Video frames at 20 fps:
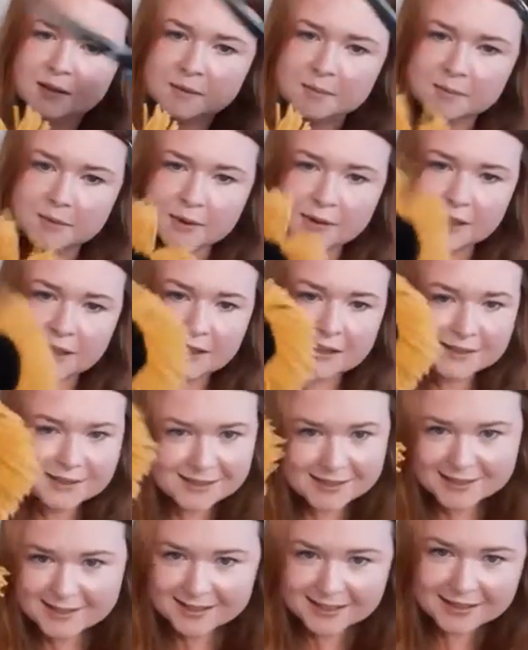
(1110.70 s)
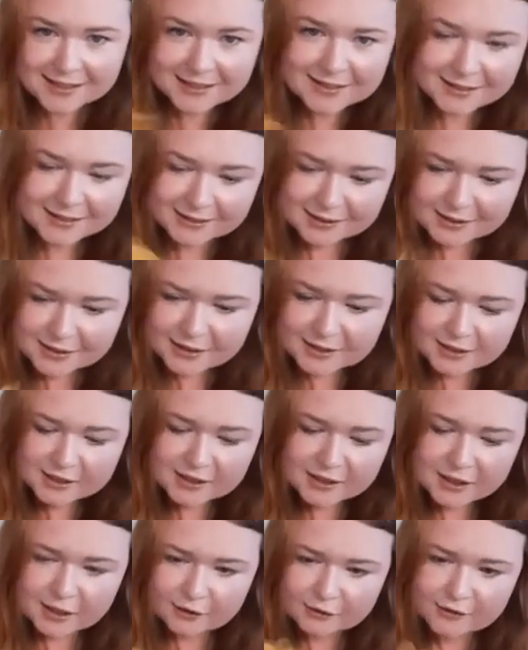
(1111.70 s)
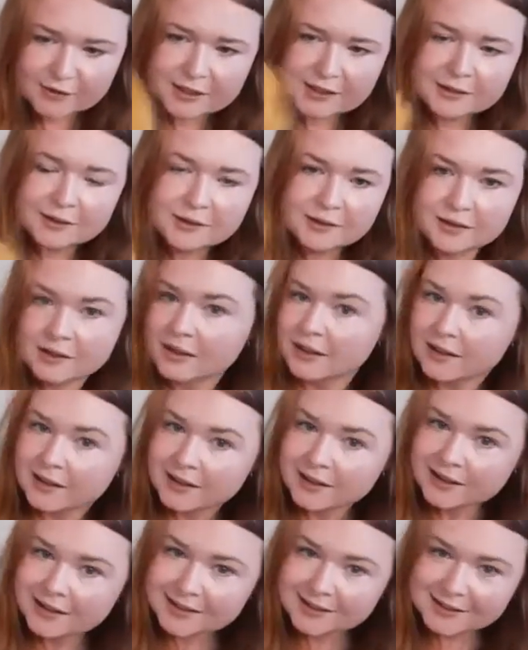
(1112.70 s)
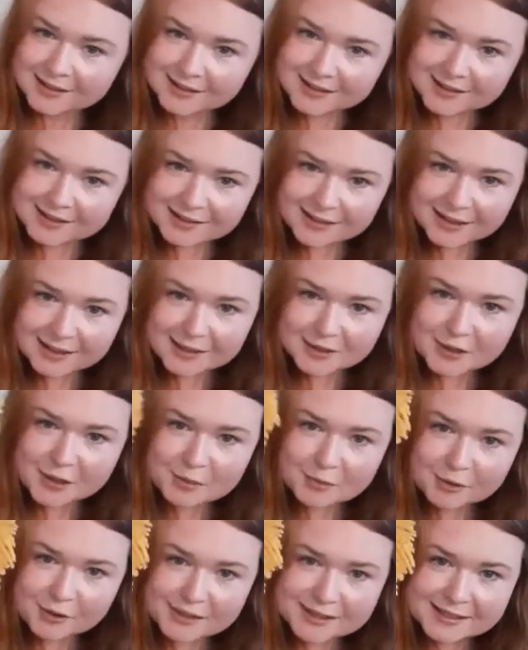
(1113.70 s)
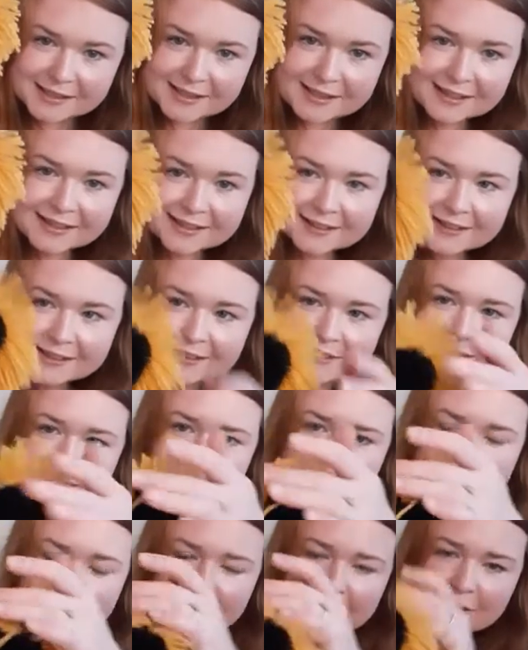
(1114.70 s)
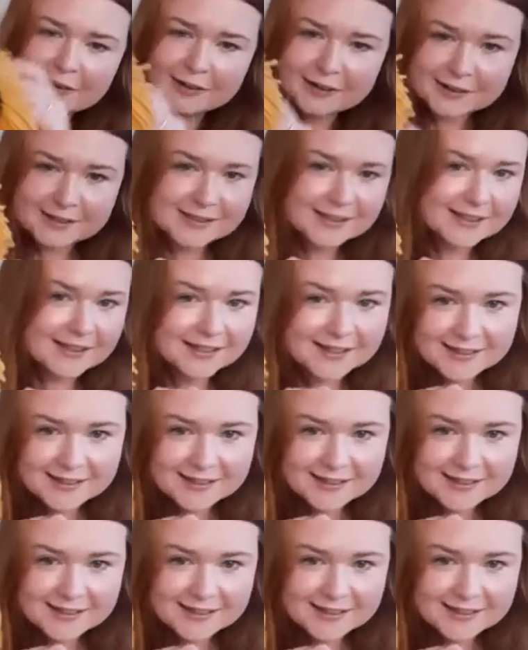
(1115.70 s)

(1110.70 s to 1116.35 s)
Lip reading: But I just think, shake off the yellow. Isn't that so pretty? Look, oh, honestly.